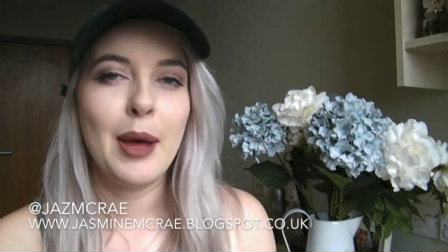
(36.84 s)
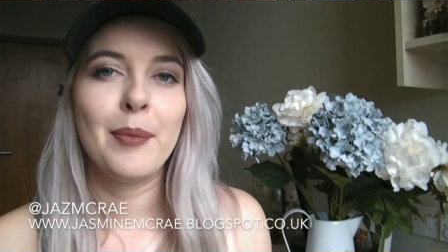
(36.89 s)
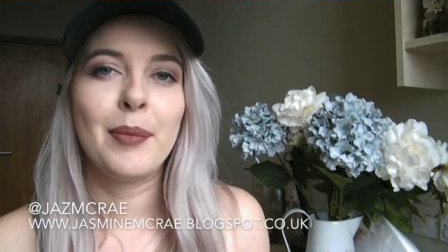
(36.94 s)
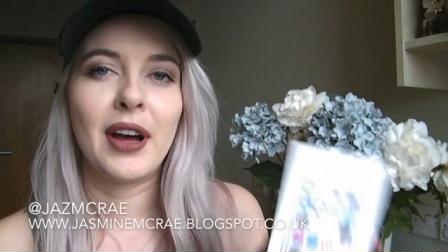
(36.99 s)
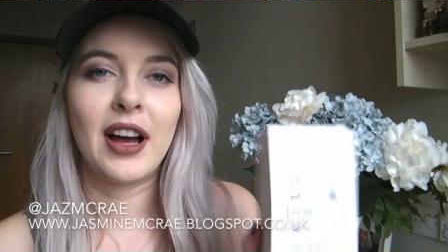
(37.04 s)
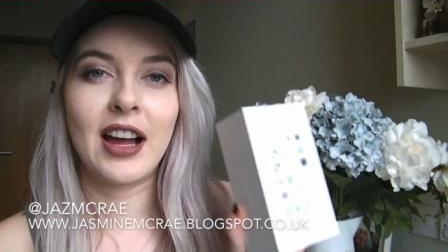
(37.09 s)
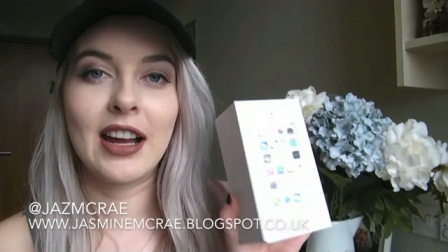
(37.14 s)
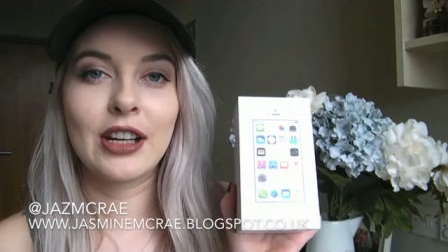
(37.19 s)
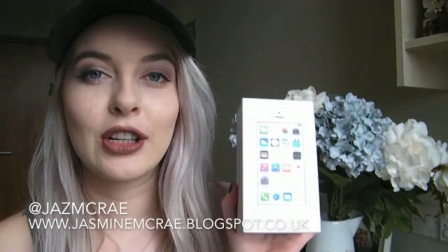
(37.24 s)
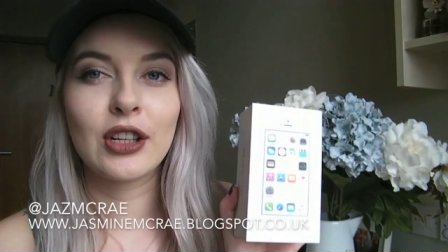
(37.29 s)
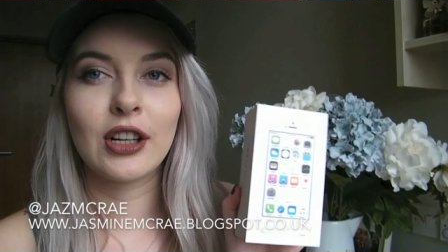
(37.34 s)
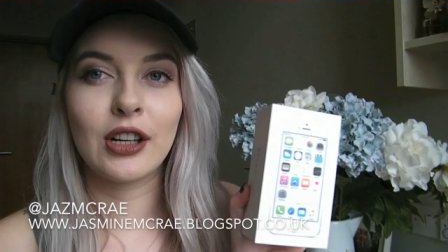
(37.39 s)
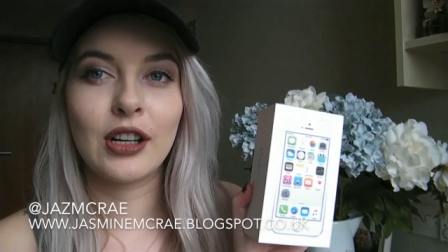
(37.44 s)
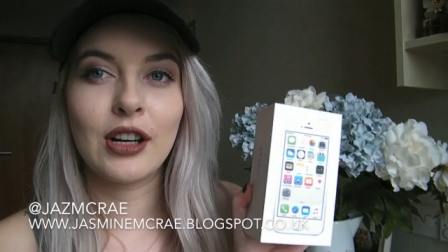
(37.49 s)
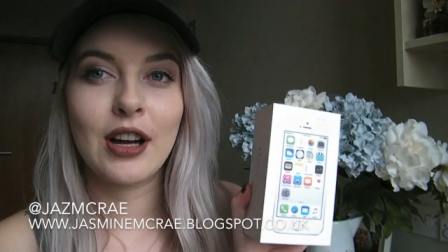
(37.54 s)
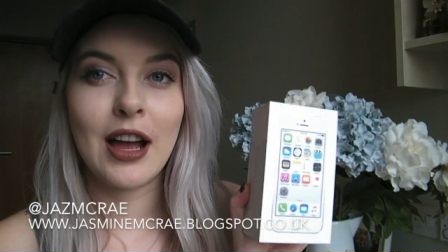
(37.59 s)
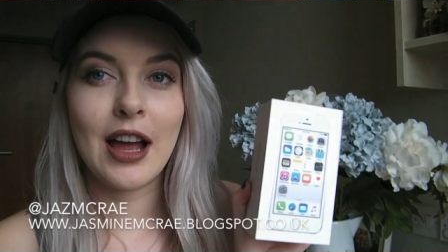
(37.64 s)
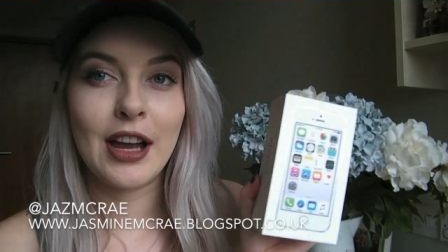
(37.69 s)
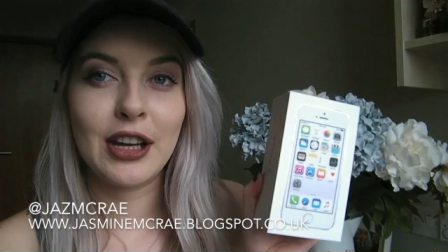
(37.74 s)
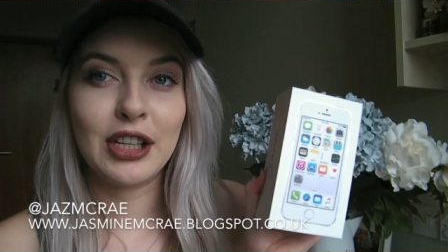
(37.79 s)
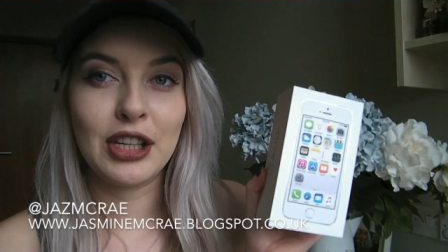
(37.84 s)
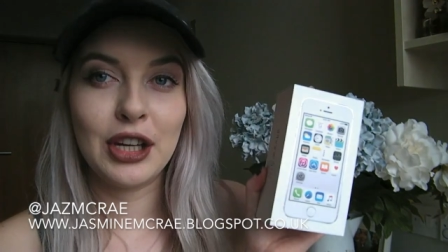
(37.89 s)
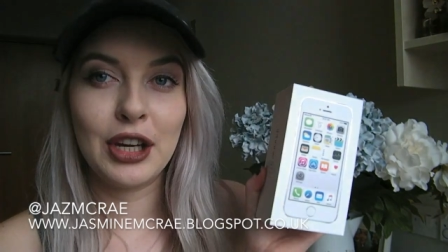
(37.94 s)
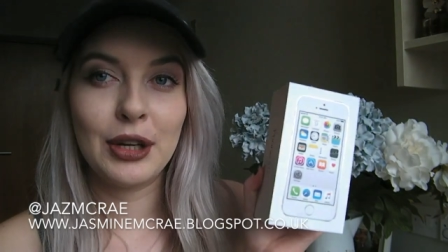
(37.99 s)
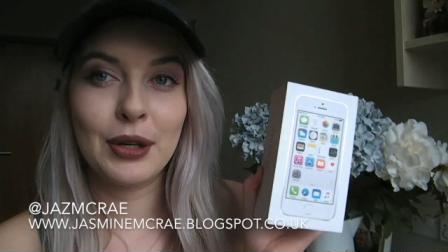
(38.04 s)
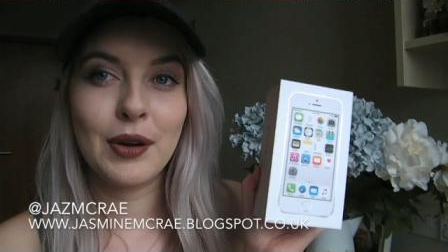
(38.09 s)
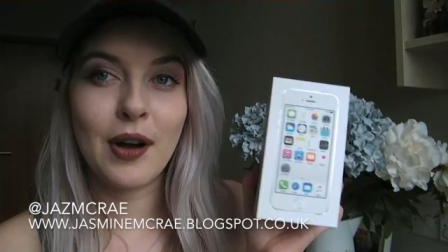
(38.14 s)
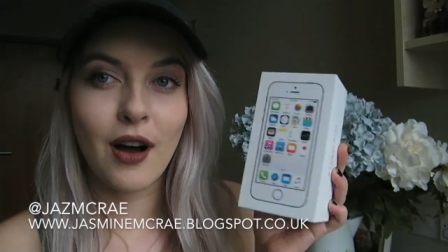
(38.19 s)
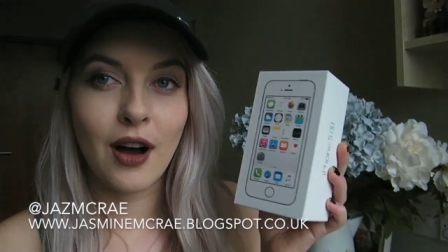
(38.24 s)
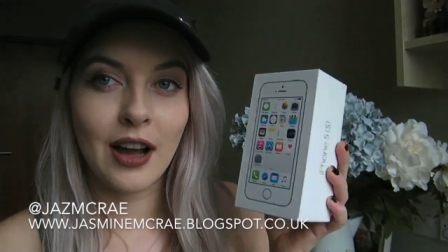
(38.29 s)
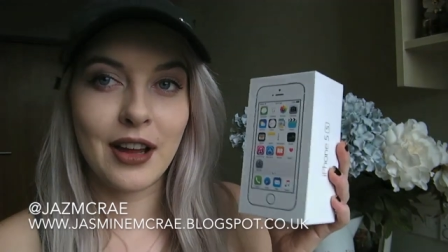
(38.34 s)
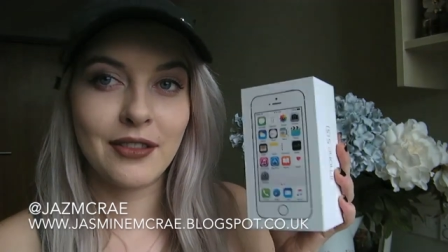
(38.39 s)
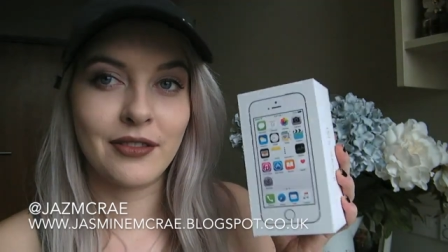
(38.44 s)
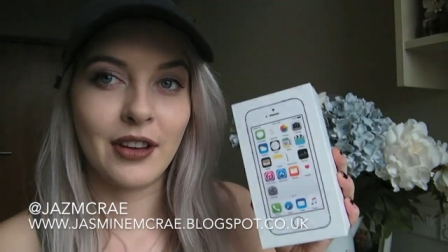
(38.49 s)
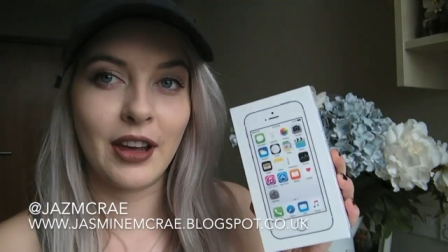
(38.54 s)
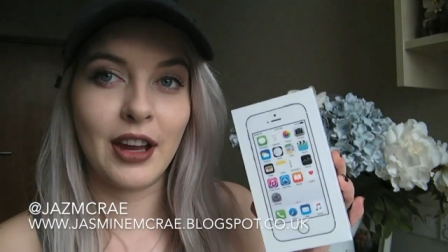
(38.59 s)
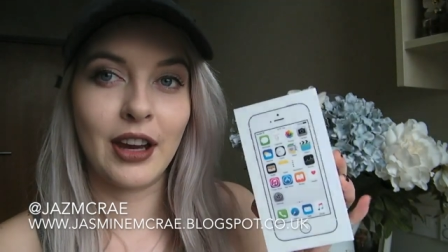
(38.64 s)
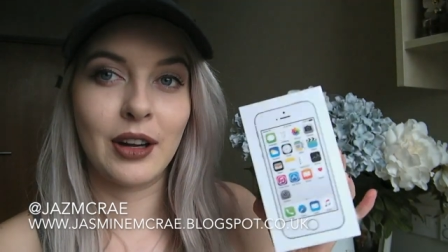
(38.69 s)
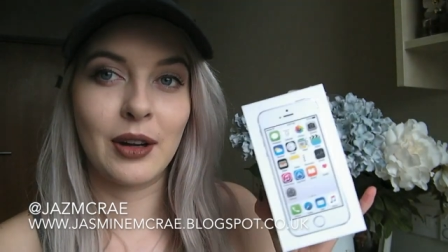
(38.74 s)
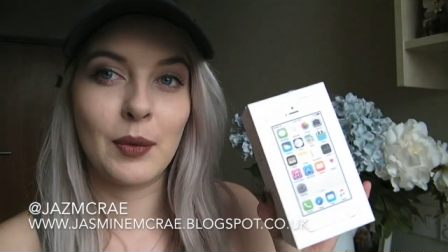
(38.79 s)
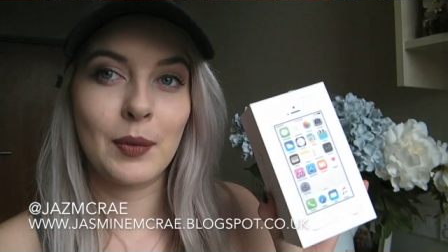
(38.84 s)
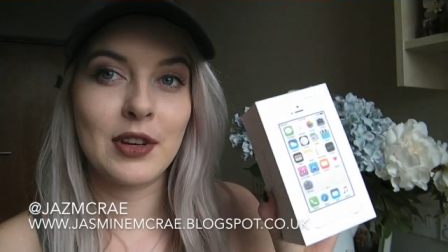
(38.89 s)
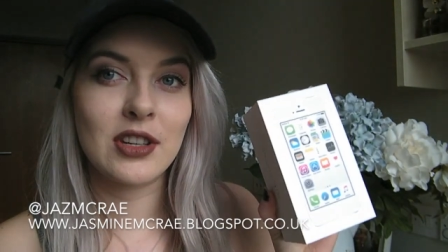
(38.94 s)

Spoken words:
but I got a new iPhone,